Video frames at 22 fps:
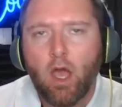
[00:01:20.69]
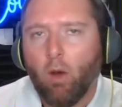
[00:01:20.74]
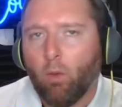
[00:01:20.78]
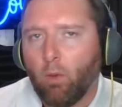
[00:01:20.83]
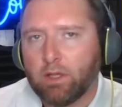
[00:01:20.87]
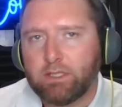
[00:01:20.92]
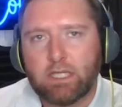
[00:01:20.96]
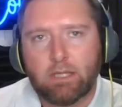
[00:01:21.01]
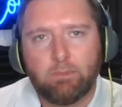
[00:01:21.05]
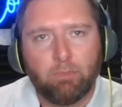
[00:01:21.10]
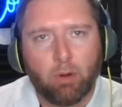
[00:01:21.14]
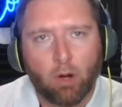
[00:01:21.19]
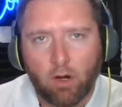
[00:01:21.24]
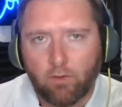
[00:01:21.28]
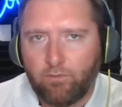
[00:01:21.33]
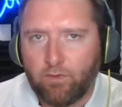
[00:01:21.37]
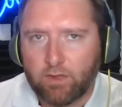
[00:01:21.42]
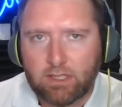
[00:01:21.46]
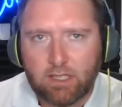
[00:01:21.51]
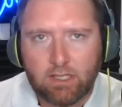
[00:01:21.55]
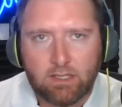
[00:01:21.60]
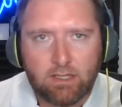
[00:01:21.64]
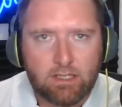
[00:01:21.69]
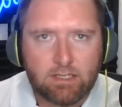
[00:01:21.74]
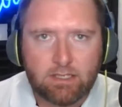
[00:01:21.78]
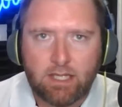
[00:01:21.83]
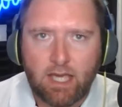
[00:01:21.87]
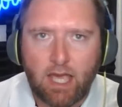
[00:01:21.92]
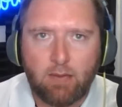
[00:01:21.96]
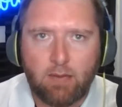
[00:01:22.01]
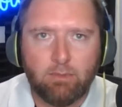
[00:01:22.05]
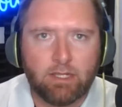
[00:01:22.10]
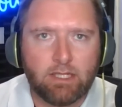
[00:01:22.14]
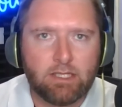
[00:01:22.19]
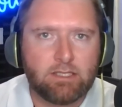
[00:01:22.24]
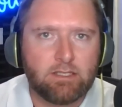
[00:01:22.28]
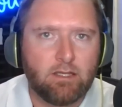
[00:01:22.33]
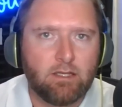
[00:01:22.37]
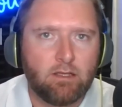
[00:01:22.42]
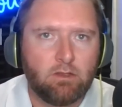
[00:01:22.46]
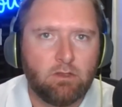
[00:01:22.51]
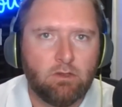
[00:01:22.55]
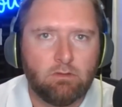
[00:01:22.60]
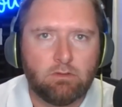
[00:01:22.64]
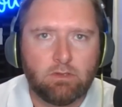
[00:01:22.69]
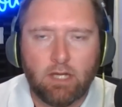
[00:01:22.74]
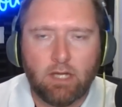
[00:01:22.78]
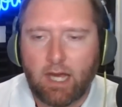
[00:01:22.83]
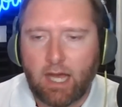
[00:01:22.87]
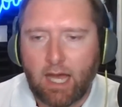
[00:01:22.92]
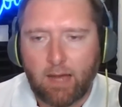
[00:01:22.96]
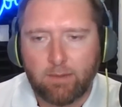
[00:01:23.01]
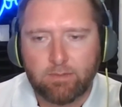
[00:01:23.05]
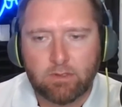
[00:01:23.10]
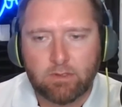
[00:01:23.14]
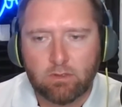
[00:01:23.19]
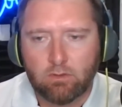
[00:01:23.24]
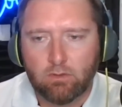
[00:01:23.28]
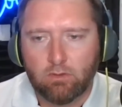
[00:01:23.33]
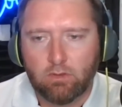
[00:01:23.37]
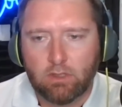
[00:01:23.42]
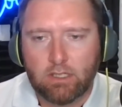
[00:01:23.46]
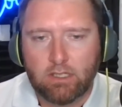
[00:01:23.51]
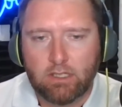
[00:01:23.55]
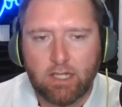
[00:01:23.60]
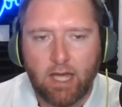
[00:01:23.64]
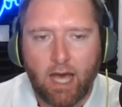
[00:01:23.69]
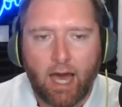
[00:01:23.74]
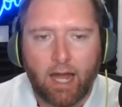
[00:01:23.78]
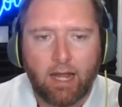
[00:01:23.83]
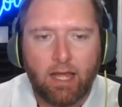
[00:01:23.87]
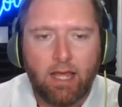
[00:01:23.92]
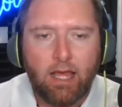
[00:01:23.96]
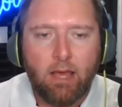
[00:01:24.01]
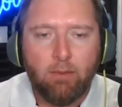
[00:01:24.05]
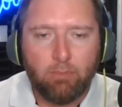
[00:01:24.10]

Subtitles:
Was he perfect in this game against Southern Utah? Absolutely not.